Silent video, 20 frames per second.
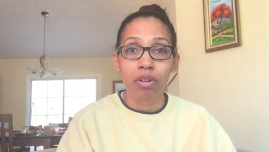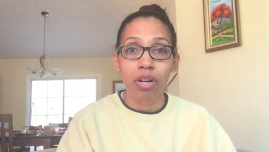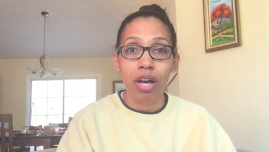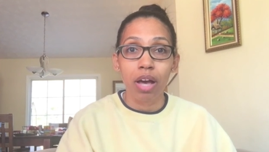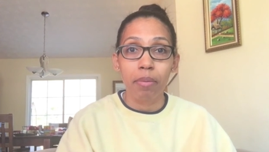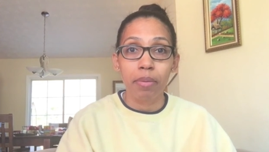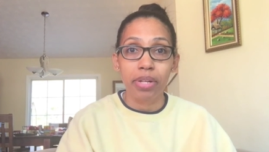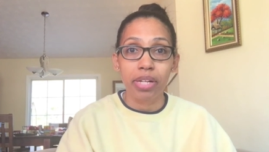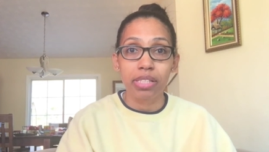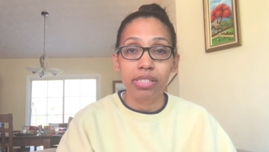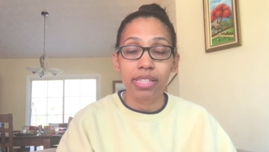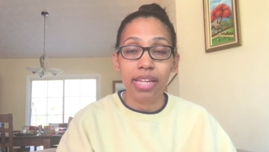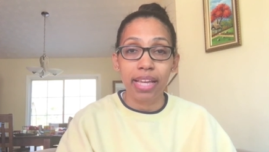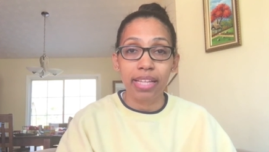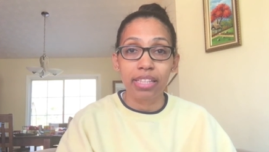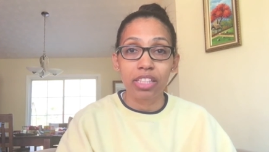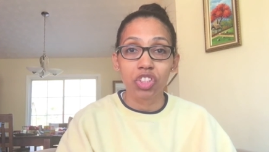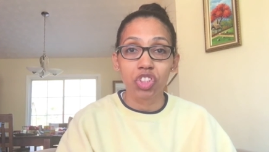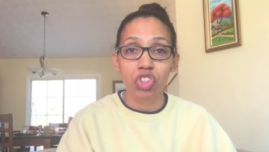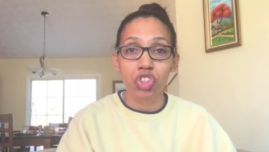I'm gonna take
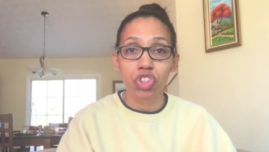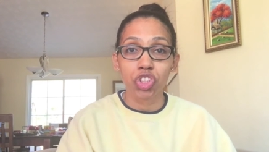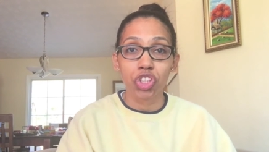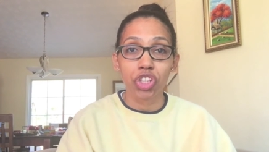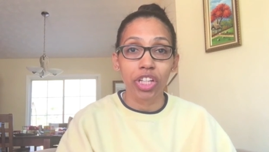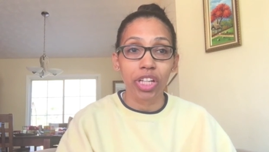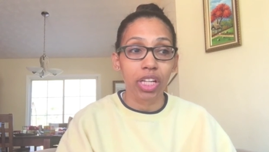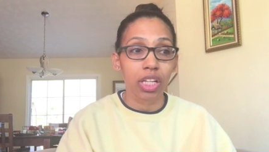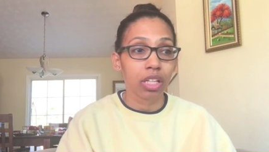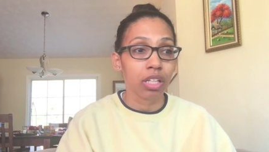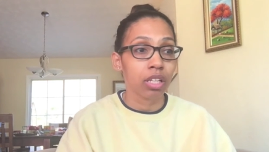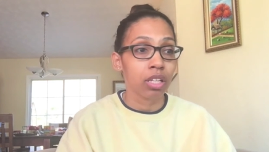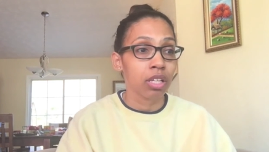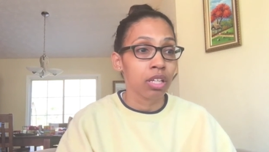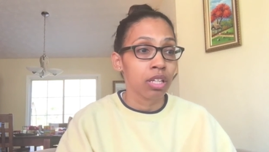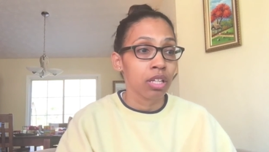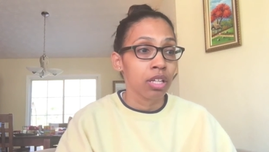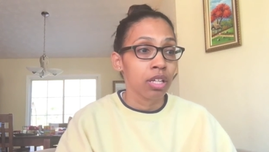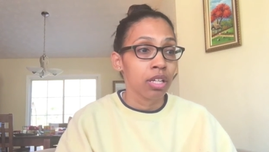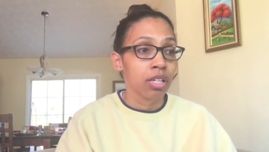this journey
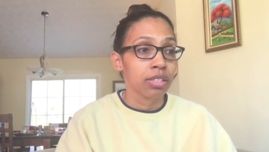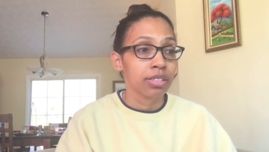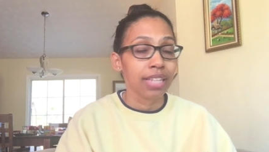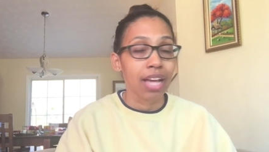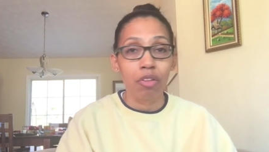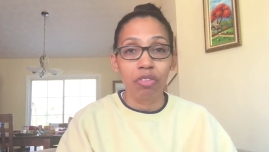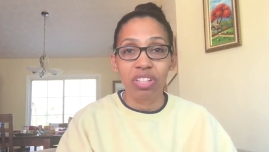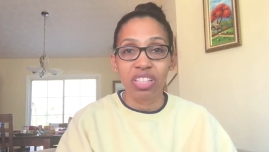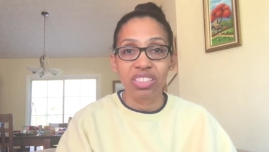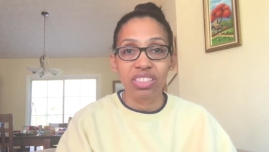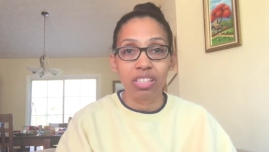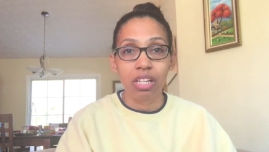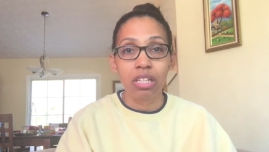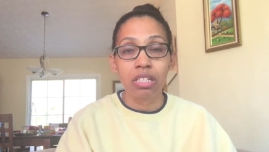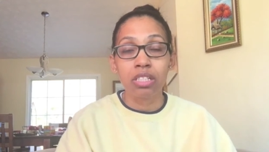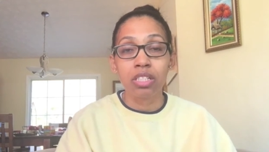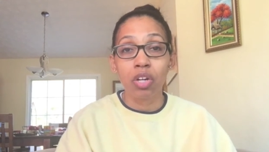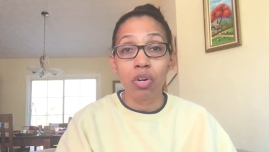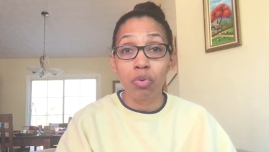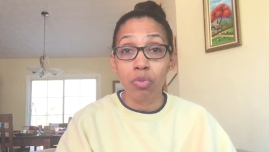down this
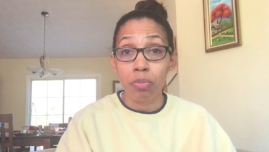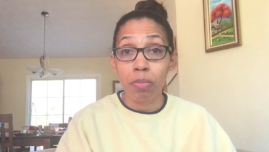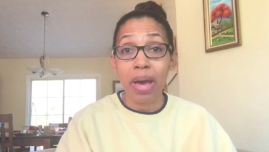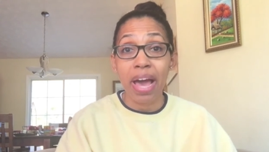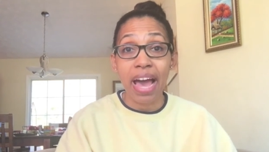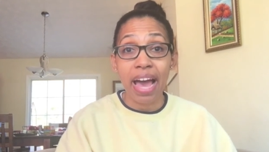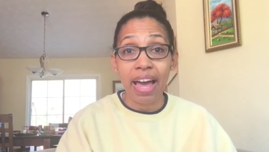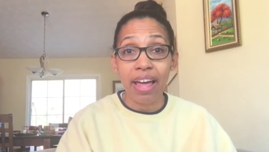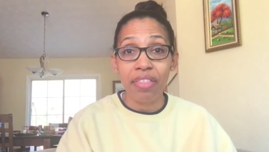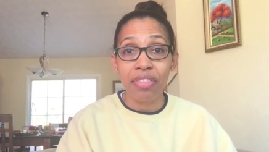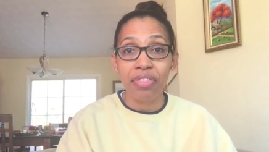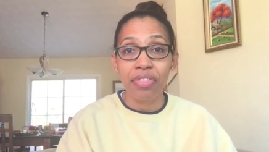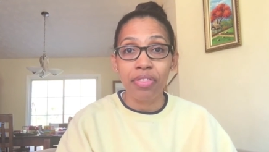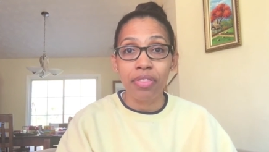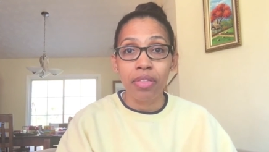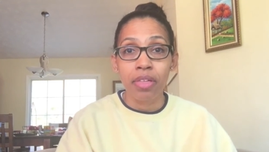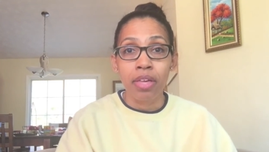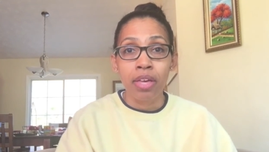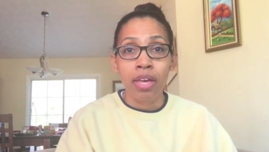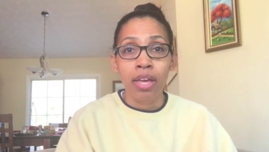unknown path,
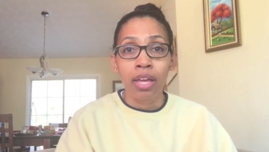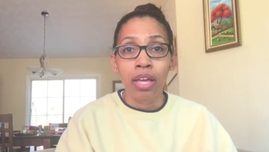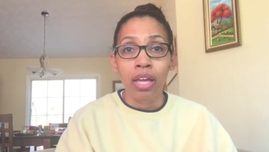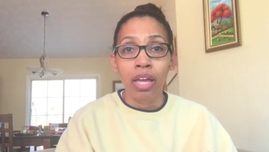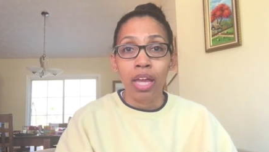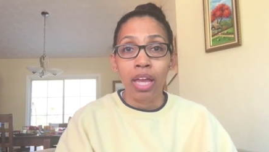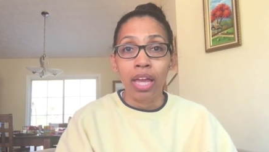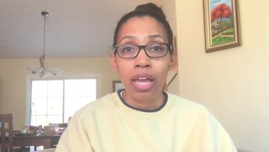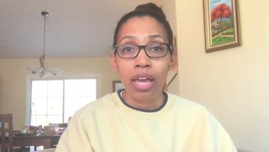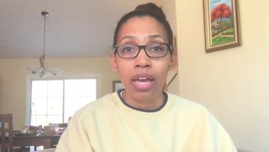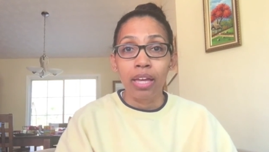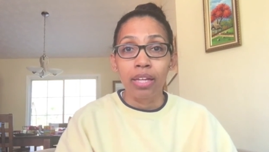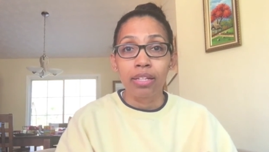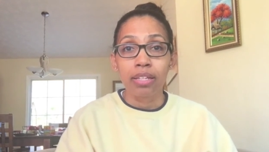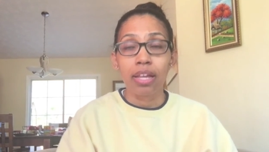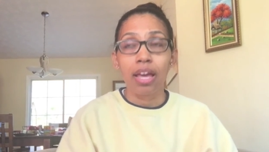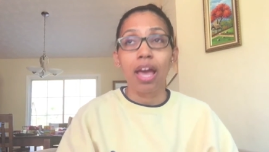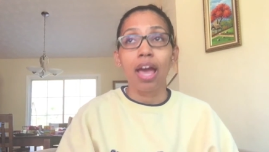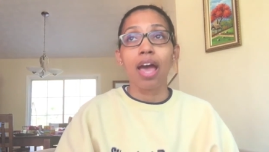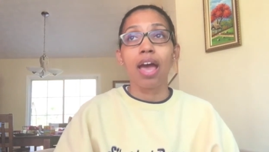and
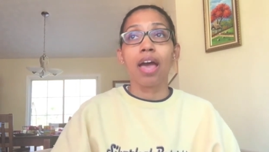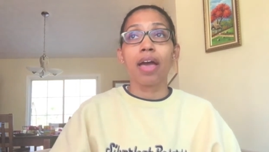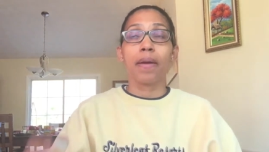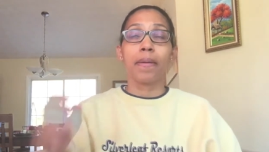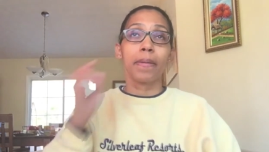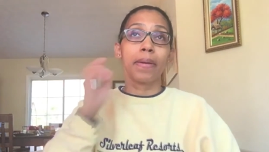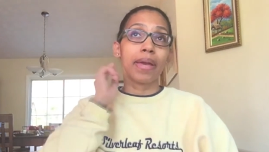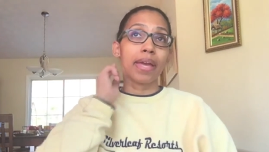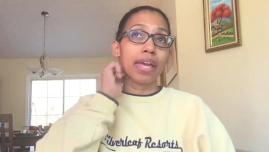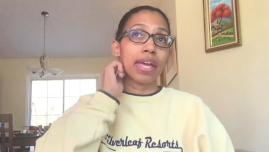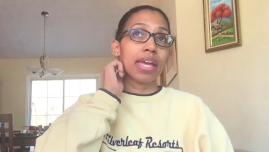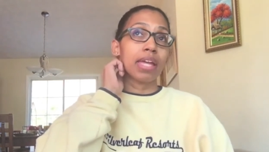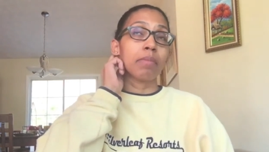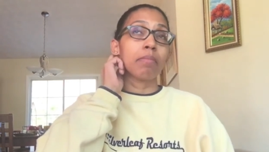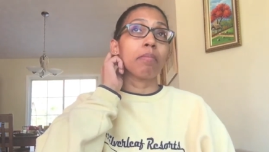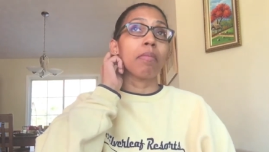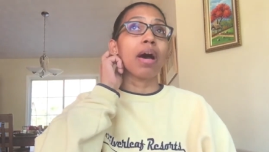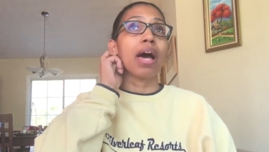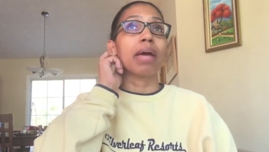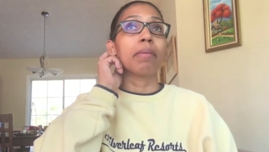in
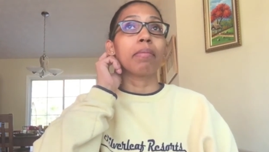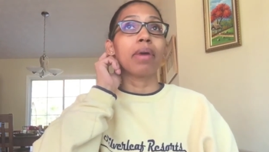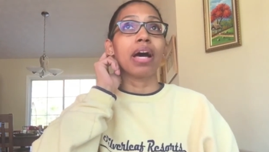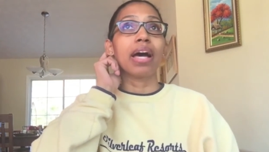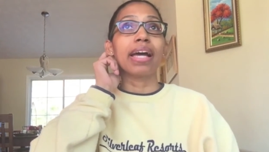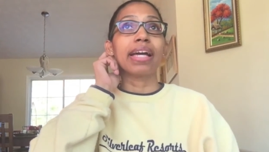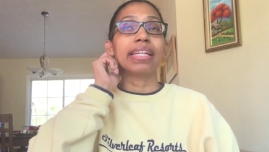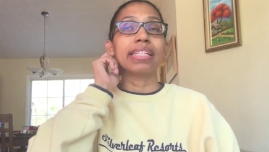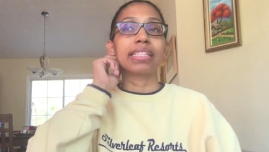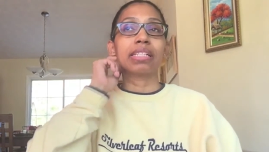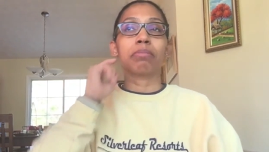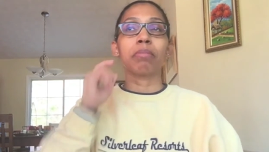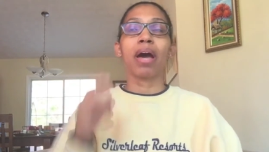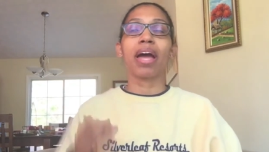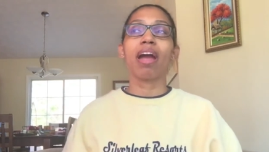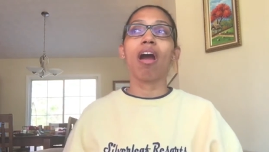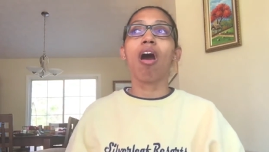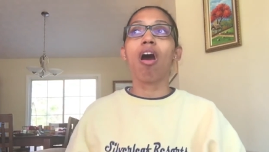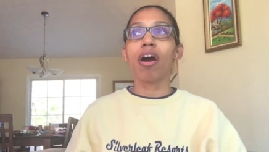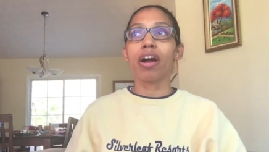my mind, in
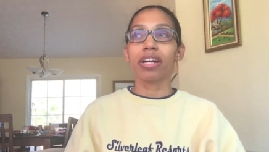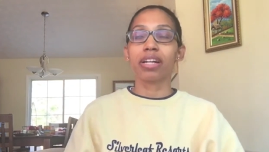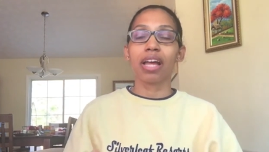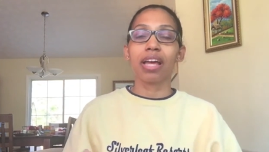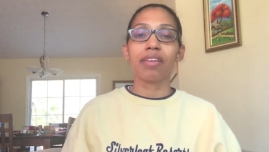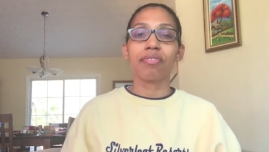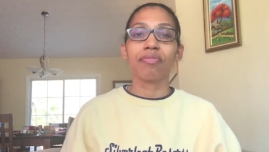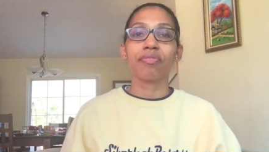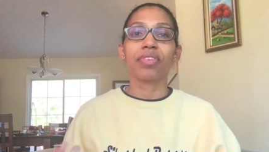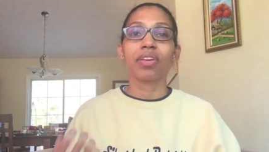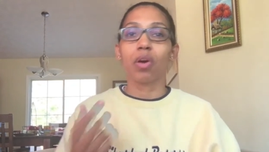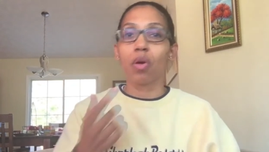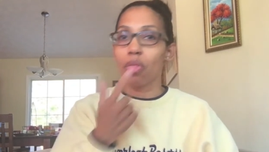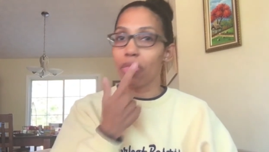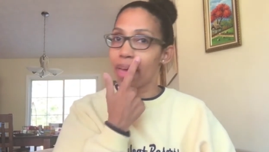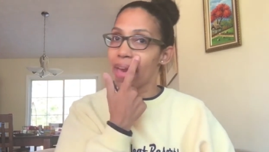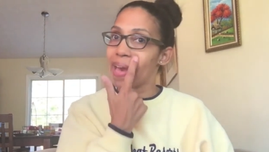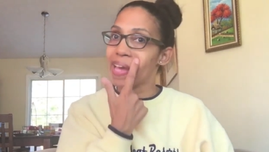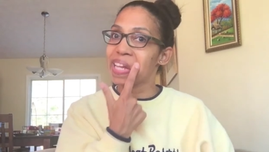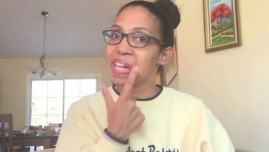my heart, I feel
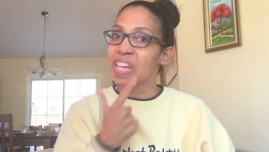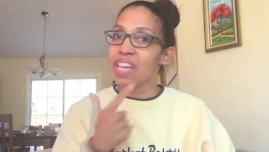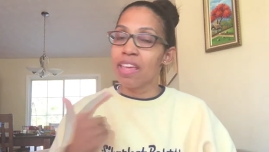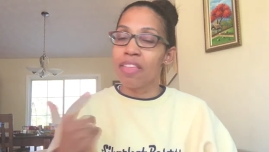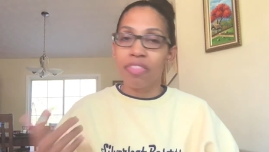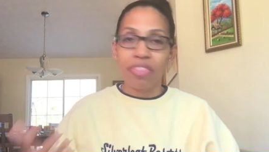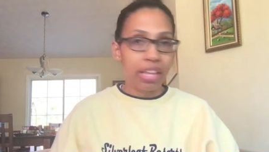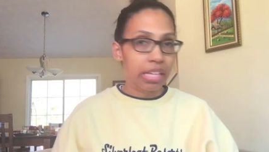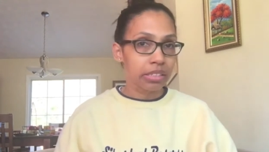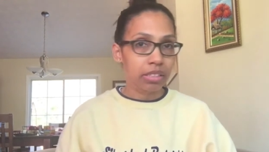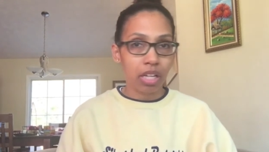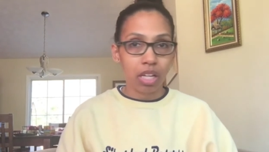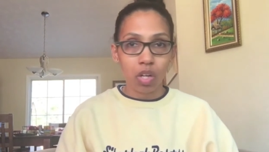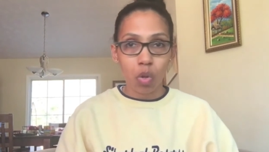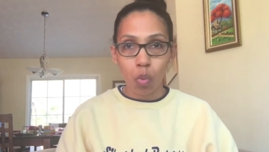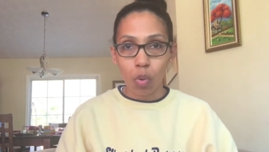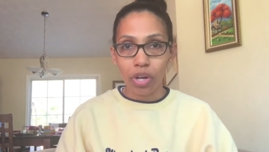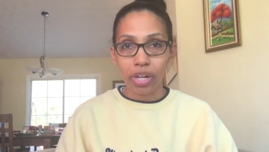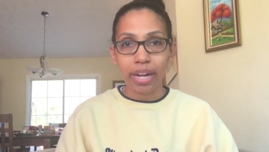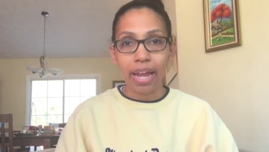that things are
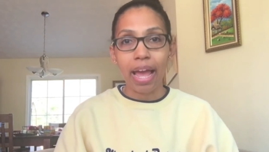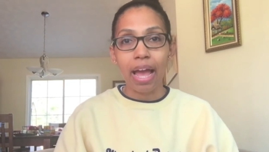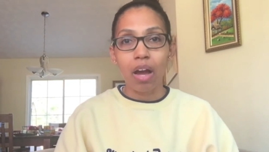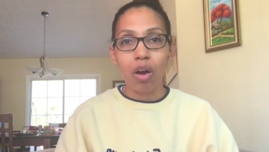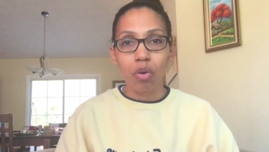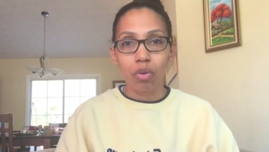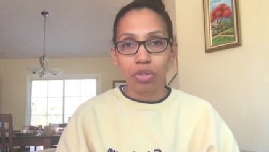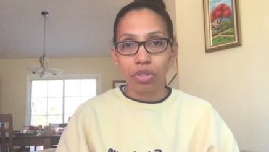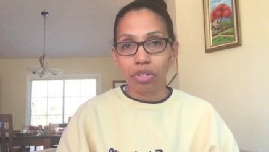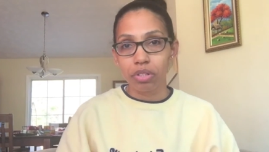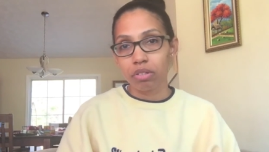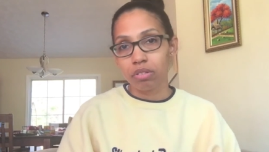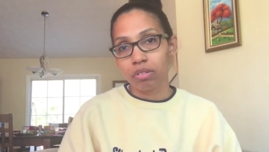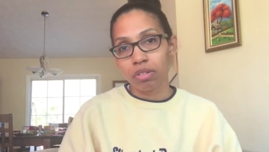gonna work out.